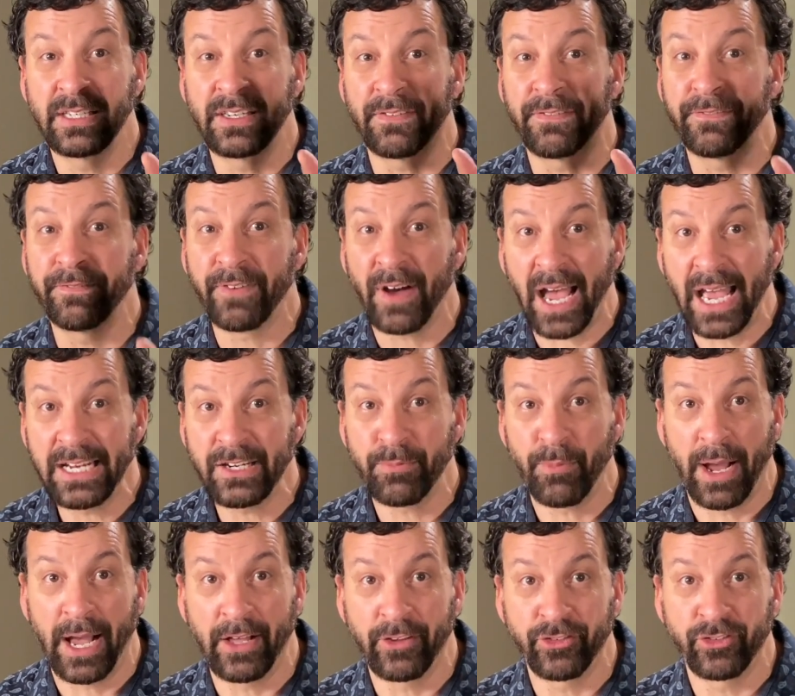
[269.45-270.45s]
defined
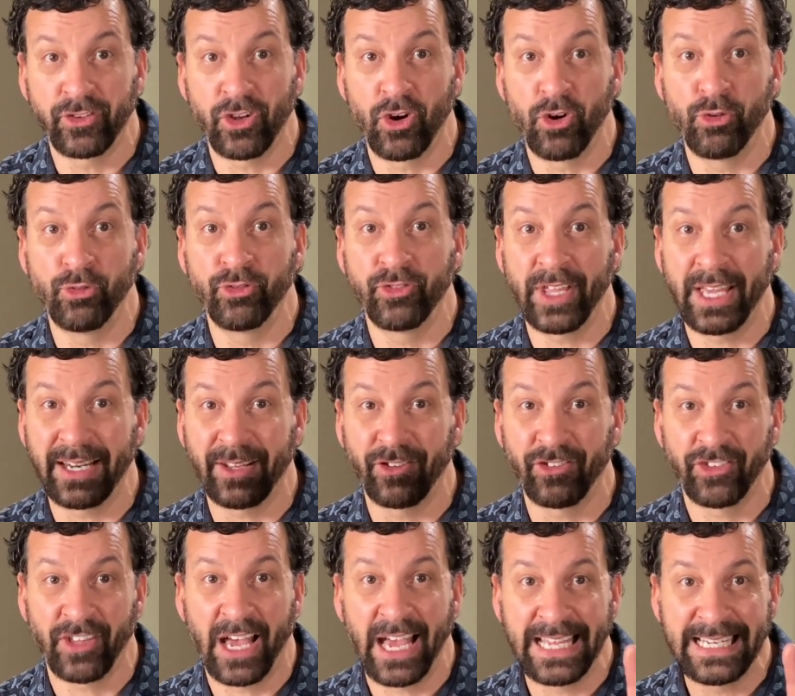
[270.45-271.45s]
milestones, and
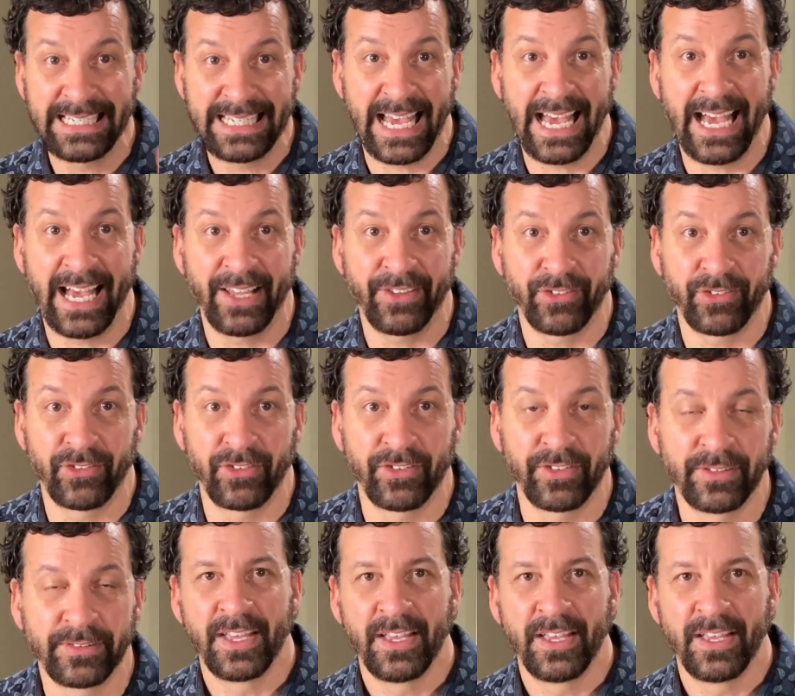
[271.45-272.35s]
assigned tasks.